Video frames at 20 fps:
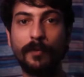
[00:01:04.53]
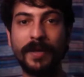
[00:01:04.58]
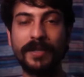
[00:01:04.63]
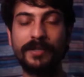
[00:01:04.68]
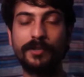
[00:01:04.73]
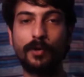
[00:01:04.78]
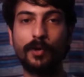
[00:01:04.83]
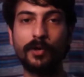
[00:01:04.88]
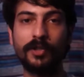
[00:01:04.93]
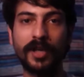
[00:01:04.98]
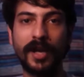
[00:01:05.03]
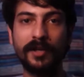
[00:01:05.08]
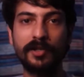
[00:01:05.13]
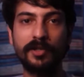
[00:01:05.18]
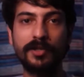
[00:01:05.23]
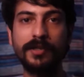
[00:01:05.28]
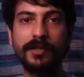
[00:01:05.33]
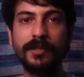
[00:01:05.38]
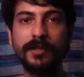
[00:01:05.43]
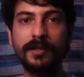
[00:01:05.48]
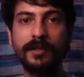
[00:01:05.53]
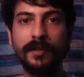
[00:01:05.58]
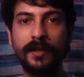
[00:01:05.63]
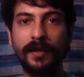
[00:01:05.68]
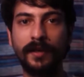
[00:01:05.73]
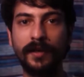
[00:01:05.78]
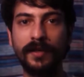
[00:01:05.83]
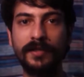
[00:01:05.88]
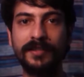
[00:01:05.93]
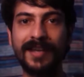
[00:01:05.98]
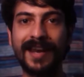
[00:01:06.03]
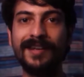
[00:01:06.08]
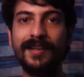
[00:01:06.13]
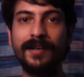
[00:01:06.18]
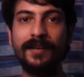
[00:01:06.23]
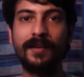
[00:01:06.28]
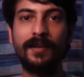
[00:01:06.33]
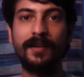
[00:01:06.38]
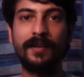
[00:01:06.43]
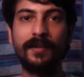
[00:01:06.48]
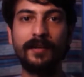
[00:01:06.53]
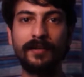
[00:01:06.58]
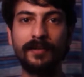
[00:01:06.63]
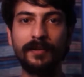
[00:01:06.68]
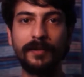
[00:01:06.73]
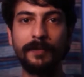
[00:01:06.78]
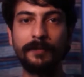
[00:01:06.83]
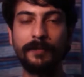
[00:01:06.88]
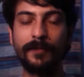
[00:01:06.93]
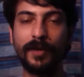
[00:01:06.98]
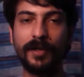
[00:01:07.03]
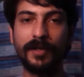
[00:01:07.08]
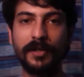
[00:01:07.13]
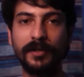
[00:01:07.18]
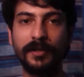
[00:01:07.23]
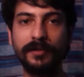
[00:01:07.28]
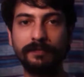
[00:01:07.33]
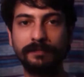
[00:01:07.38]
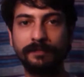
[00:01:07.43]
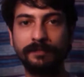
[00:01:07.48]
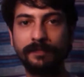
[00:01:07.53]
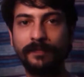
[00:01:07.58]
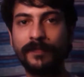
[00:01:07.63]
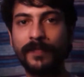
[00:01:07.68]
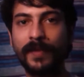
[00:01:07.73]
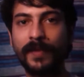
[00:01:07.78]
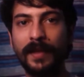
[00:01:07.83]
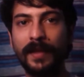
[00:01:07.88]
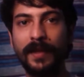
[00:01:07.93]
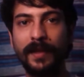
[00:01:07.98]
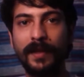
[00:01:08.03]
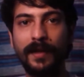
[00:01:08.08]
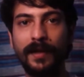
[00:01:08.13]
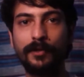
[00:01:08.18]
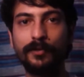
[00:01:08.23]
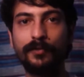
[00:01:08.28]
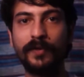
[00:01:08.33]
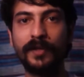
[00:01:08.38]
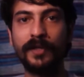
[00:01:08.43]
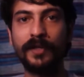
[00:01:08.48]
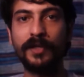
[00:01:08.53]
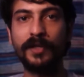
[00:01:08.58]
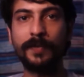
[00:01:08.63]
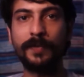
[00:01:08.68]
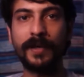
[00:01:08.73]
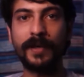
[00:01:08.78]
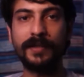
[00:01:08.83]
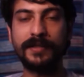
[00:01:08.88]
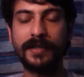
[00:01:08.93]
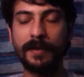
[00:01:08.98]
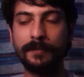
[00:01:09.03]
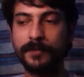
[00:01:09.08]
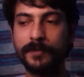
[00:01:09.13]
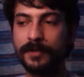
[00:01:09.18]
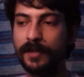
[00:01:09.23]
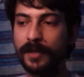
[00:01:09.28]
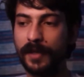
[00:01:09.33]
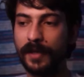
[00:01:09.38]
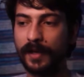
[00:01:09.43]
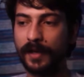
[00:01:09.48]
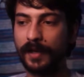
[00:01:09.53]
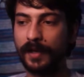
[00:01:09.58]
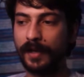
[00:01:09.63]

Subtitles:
for my squash, I actually extended a year to finish my exams.